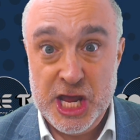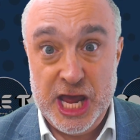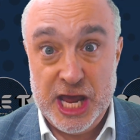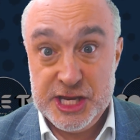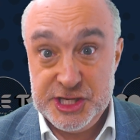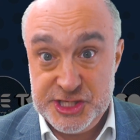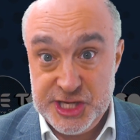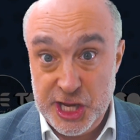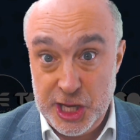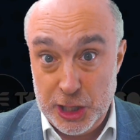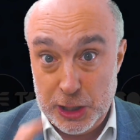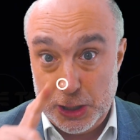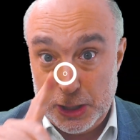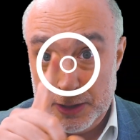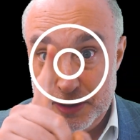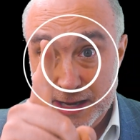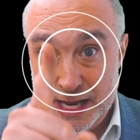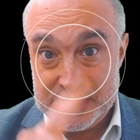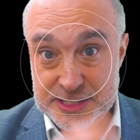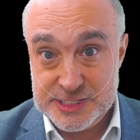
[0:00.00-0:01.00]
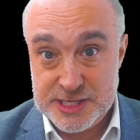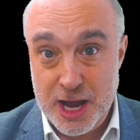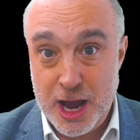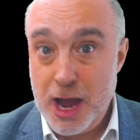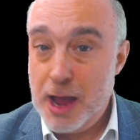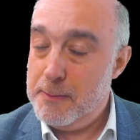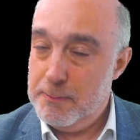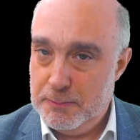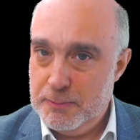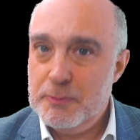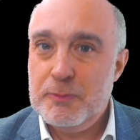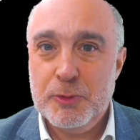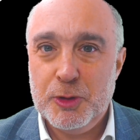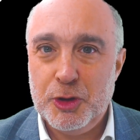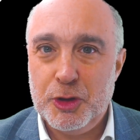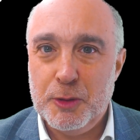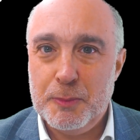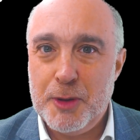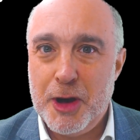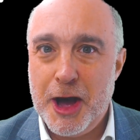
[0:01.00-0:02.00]
Until next time,
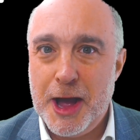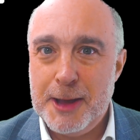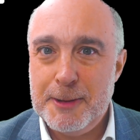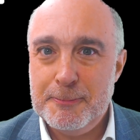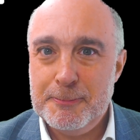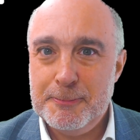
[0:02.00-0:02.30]
goodbye.